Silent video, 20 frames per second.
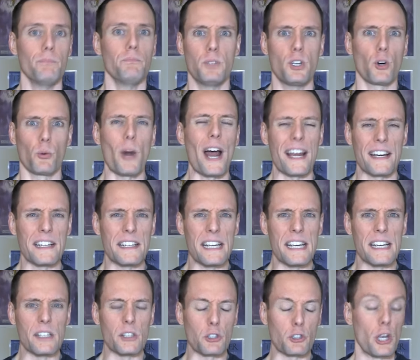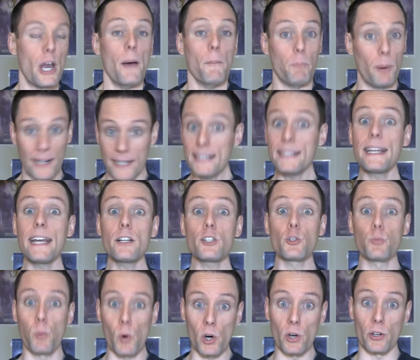you're right, it is, but it
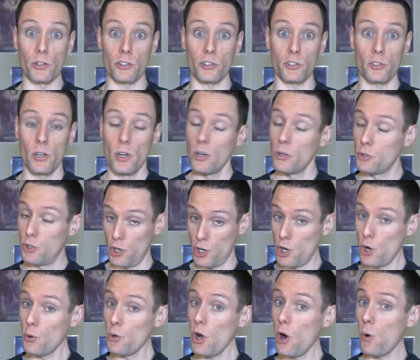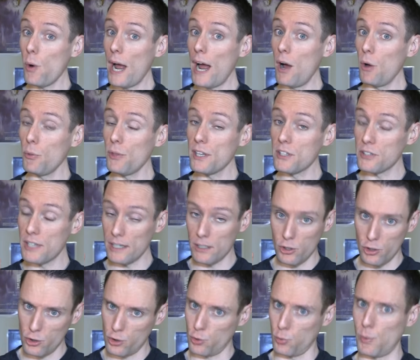gets worse. Do you know how this
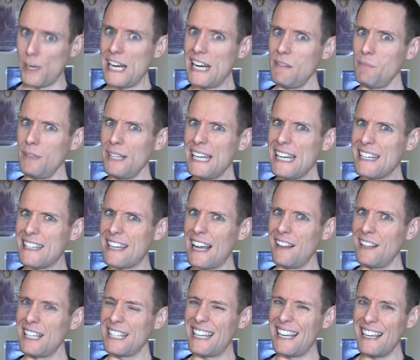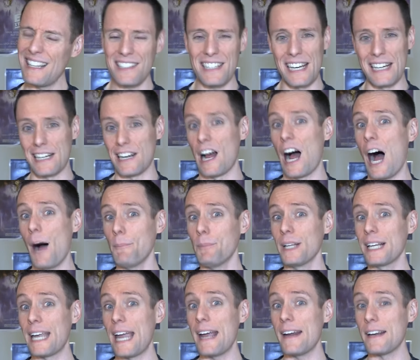extremely delicate and
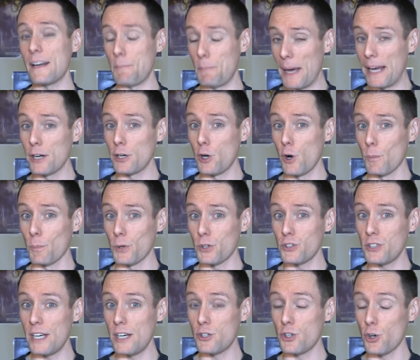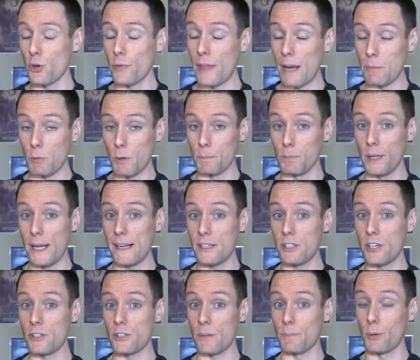complicated medical procedure that
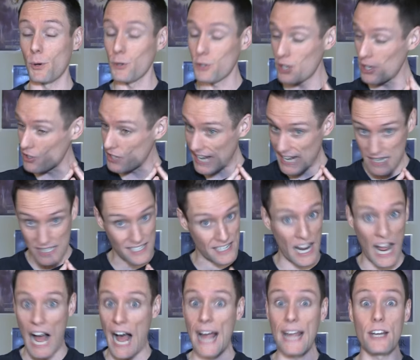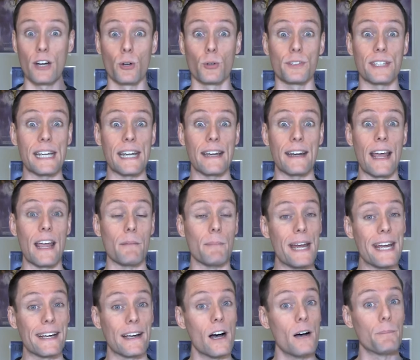replaces a person's entire DNA
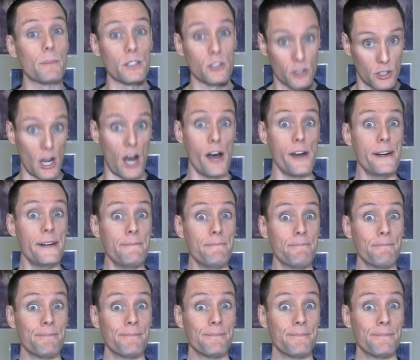makeup is done?